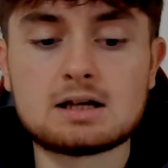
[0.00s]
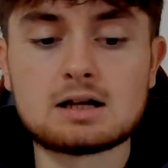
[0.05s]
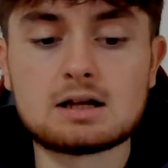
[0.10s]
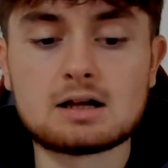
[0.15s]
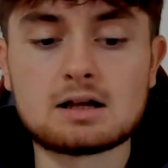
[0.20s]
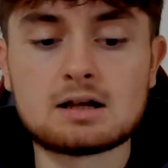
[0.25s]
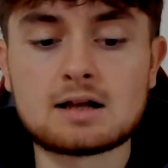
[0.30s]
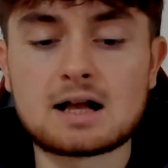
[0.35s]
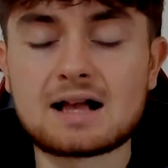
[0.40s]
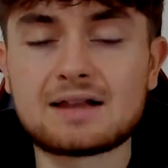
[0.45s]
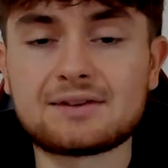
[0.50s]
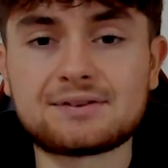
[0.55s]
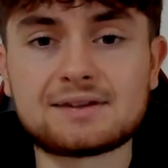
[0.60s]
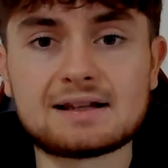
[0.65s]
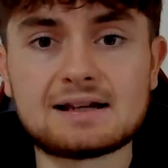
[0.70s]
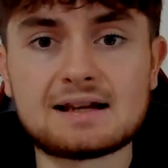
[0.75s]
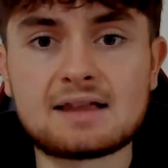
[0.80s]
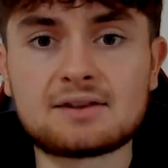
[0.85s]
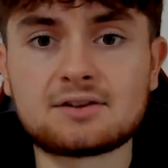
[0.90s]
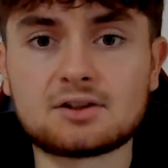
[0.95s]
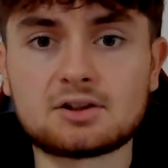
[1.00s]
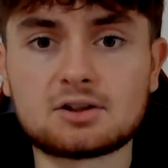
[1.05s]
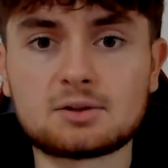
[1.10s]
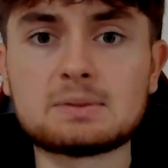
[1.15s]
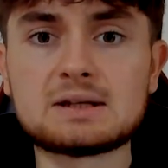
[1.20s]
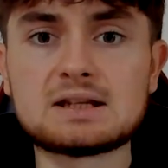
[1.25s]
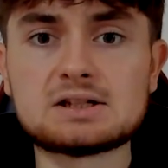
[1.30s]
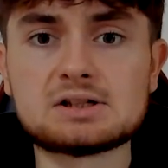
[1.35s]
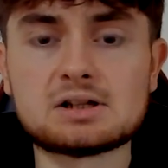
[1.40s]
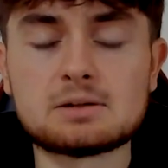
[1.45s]
Has that lesser
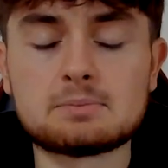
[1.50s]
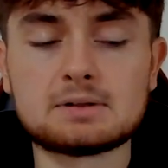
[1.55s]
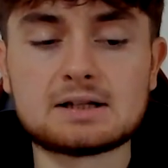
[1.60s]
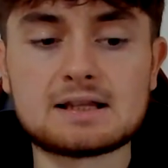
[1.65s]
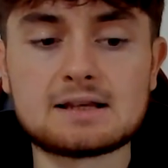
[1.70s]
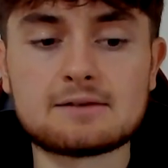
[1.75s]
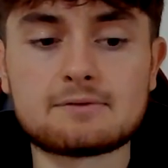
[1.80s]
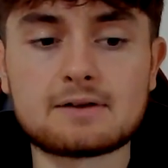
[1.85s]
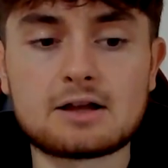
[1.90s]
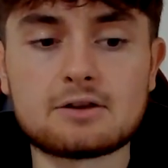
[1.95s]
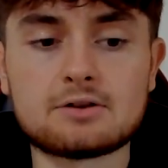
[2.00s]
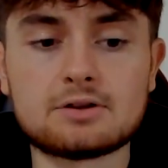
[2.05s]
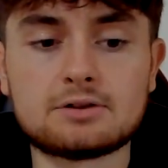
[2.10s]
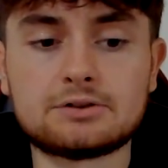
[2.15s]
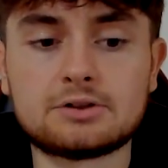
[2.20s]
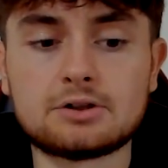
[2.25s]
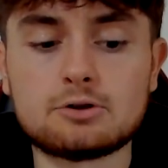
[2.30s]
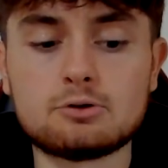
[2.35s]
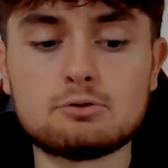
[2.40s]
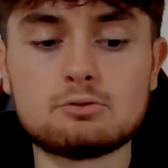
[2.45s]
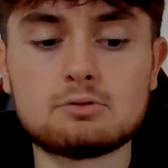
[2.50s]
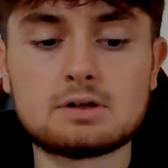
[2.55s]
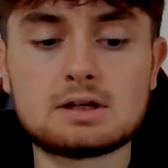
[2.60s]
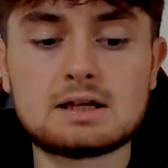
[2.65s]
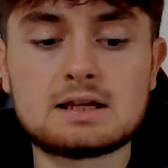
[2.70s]
speed, I believe, out of the two.